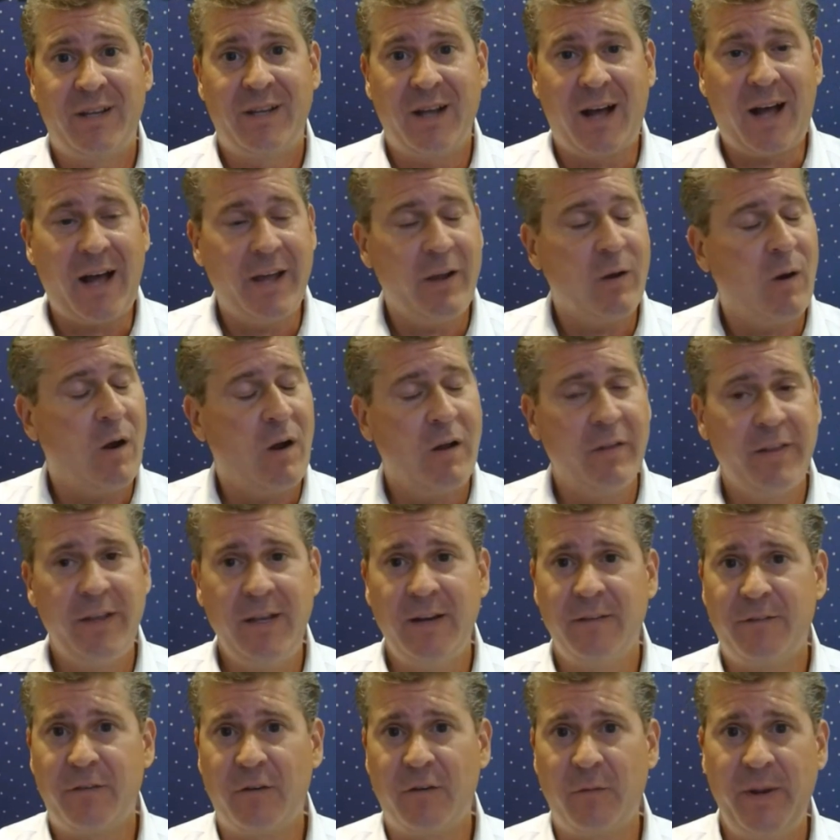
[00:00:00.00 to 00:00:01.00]
tie all
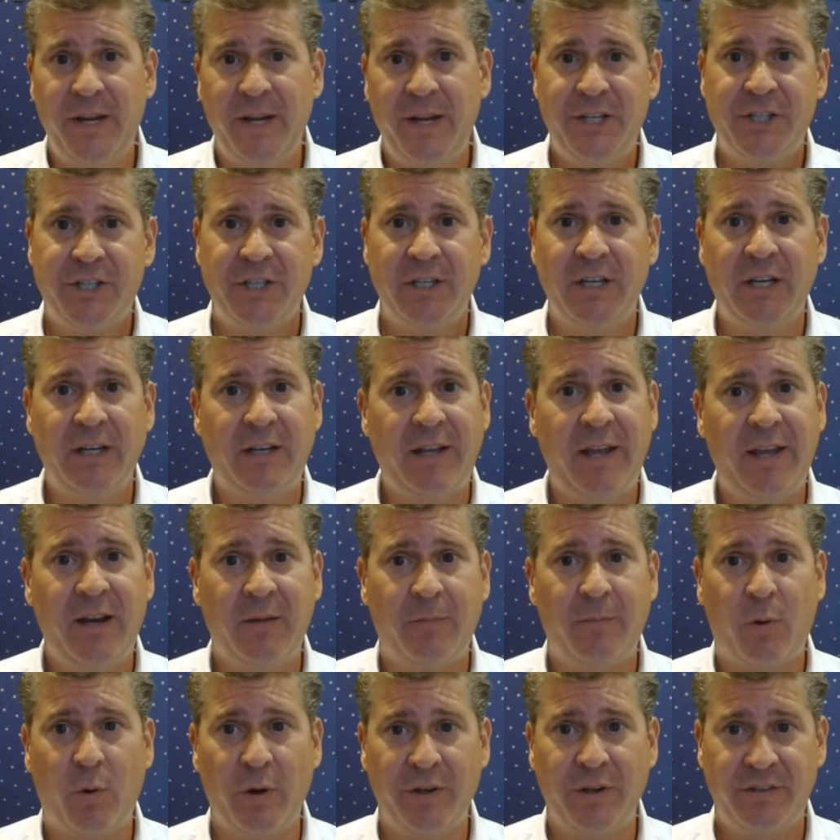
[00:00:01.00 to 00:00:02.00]
the information and data
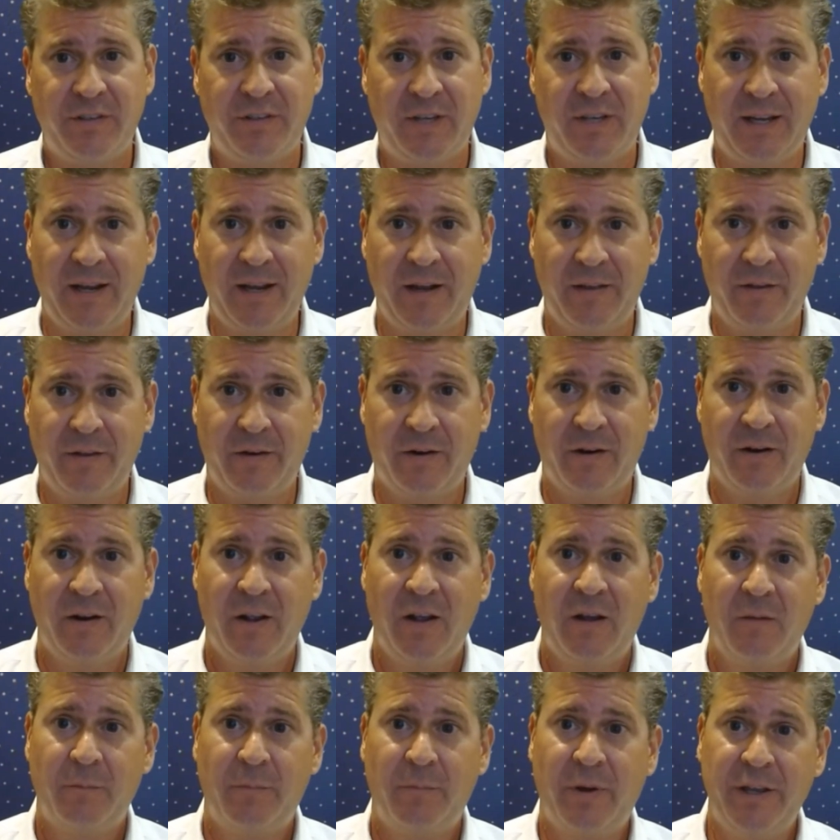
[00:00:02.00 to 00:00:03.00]
points together
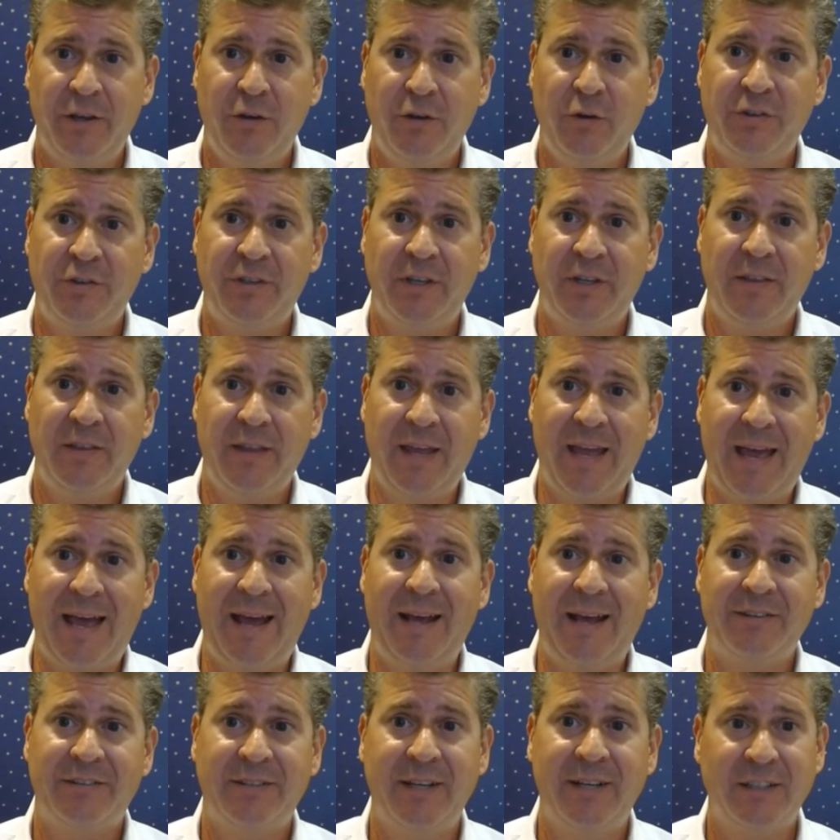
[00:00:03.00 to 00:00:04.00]
by using the
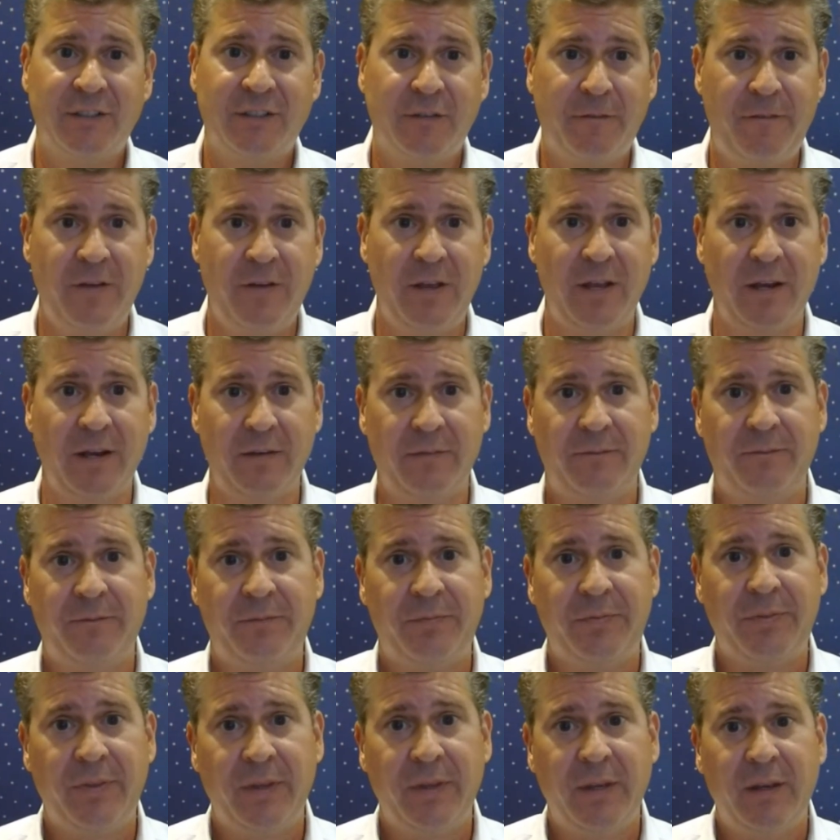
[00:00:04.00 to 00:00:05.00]
assets VIN,
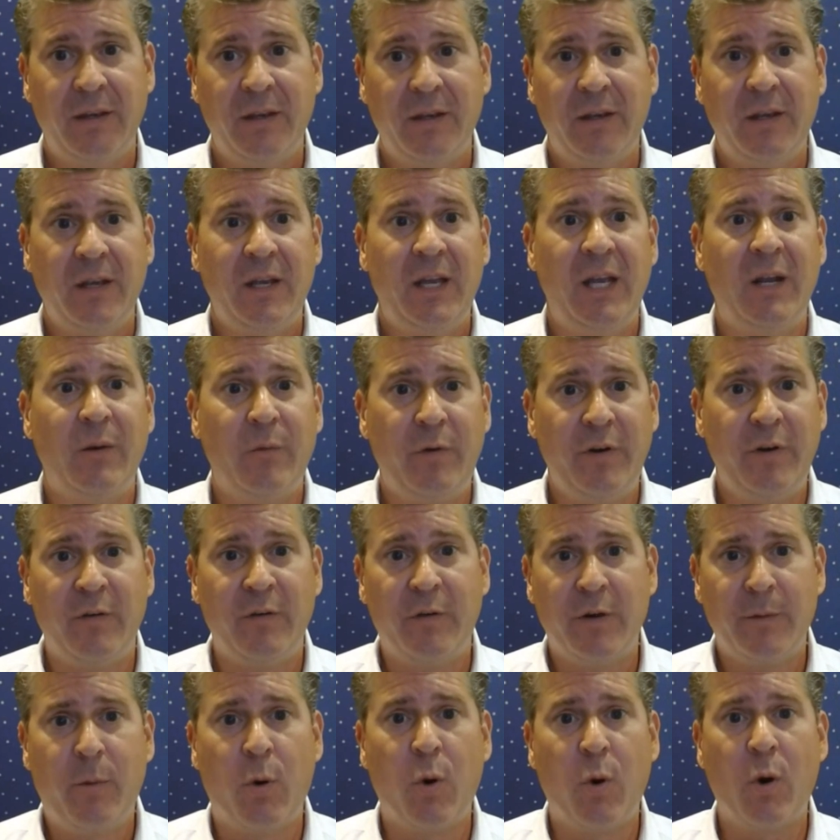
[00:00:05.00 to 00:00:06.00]
and we
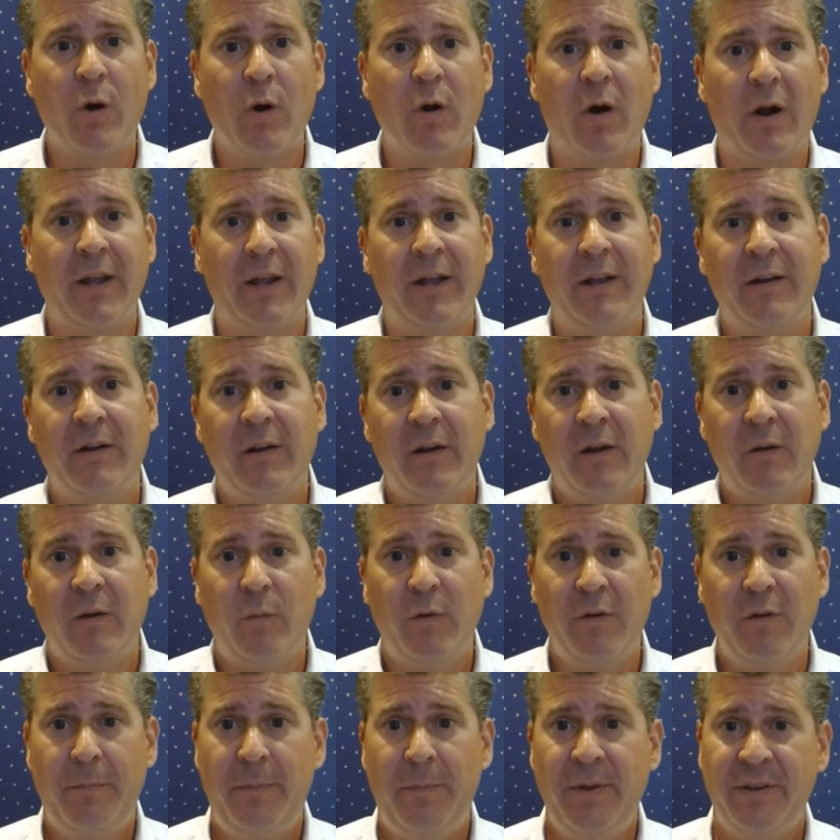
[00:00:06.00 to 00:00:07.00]
report on it
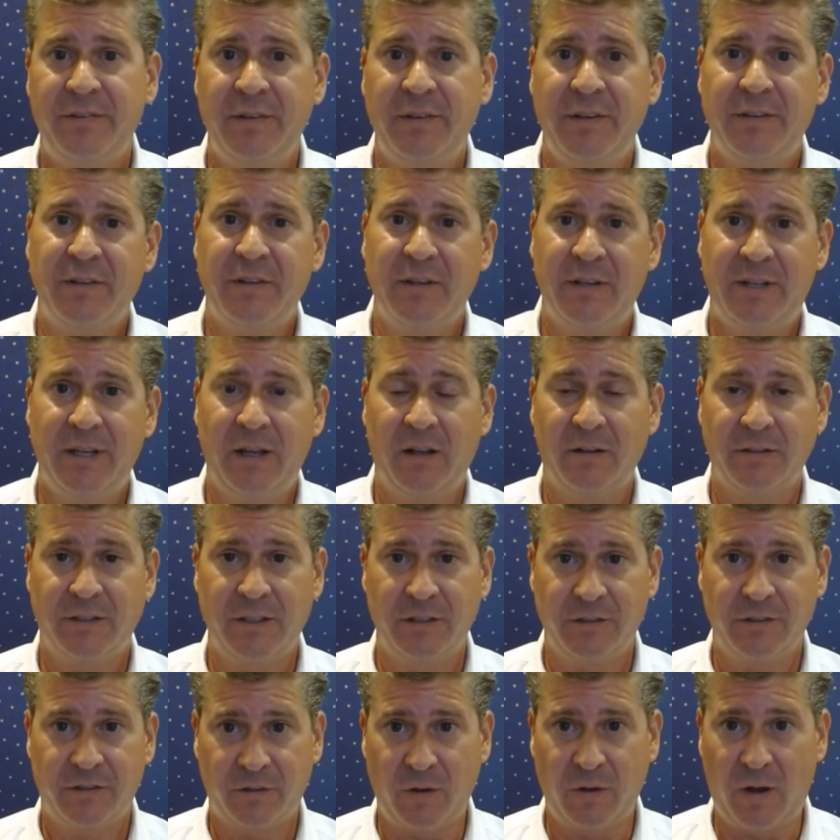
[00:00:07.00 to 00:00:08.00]
with business
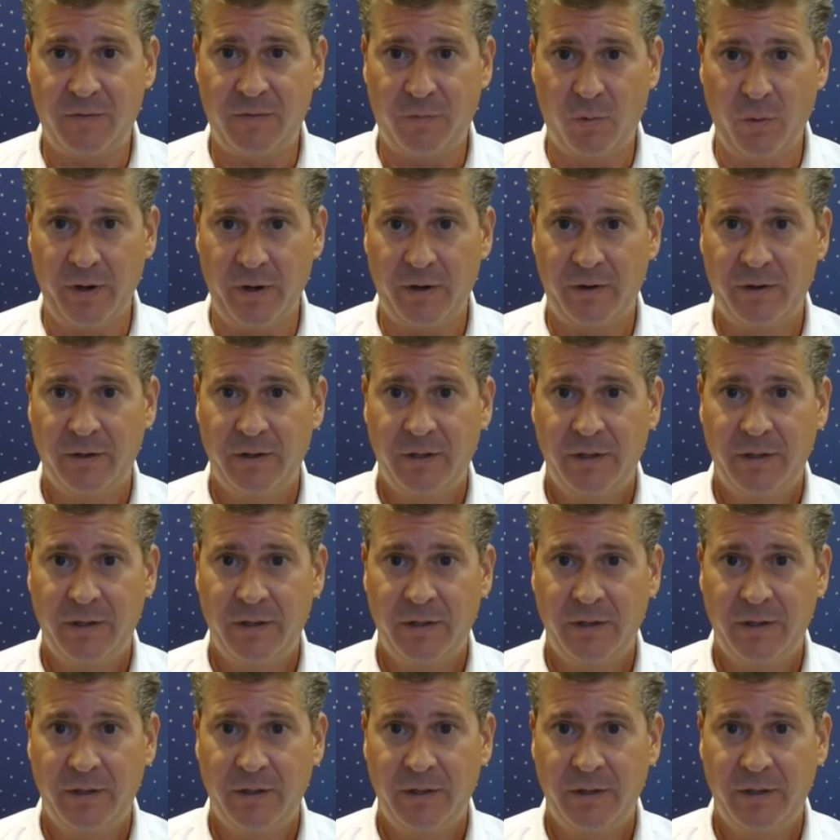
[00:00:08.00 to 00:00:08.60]
intelligence software.